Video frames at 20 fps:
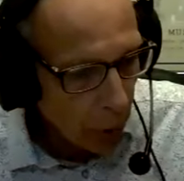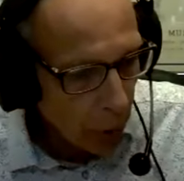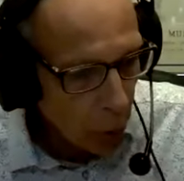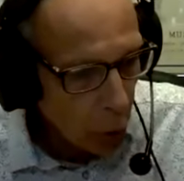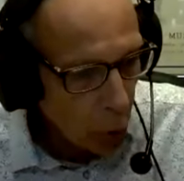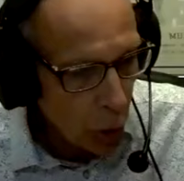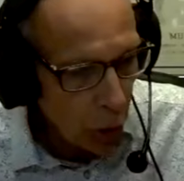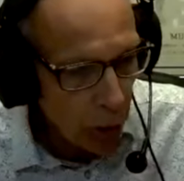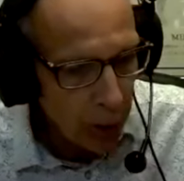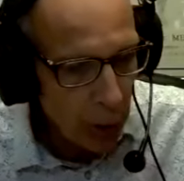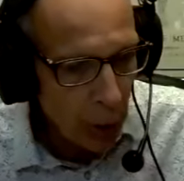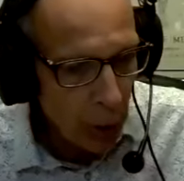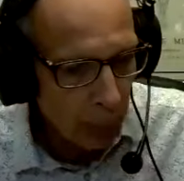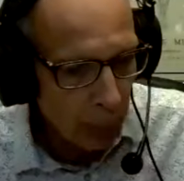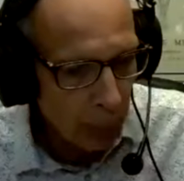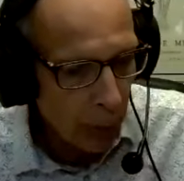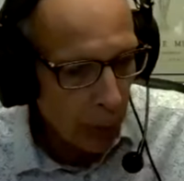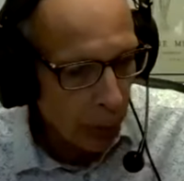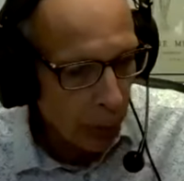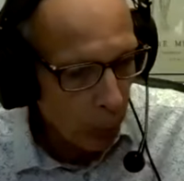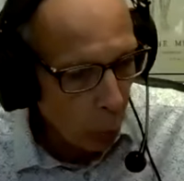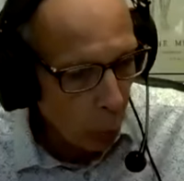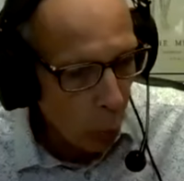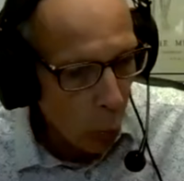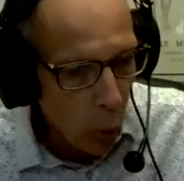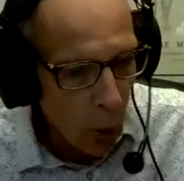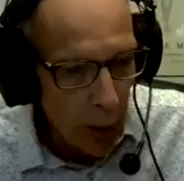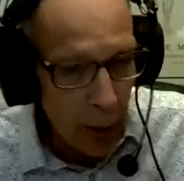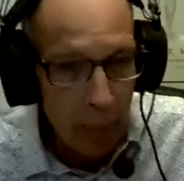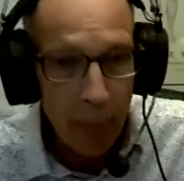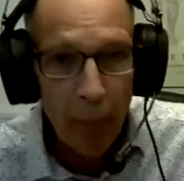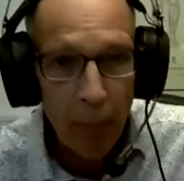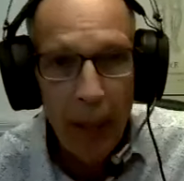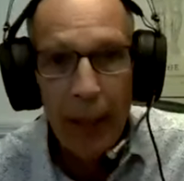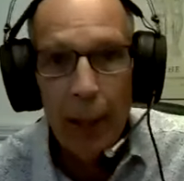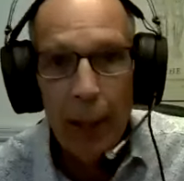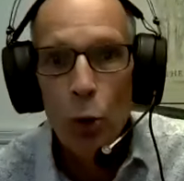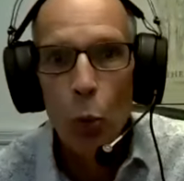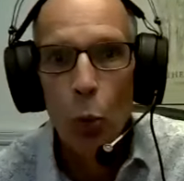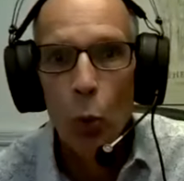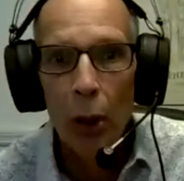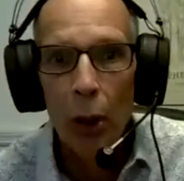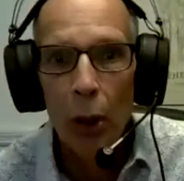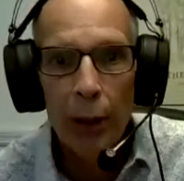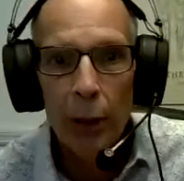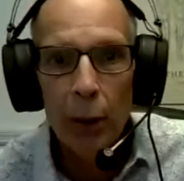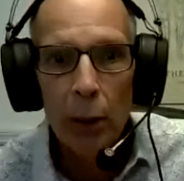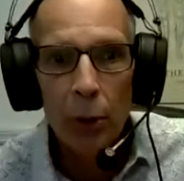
sheet number 1, page 1,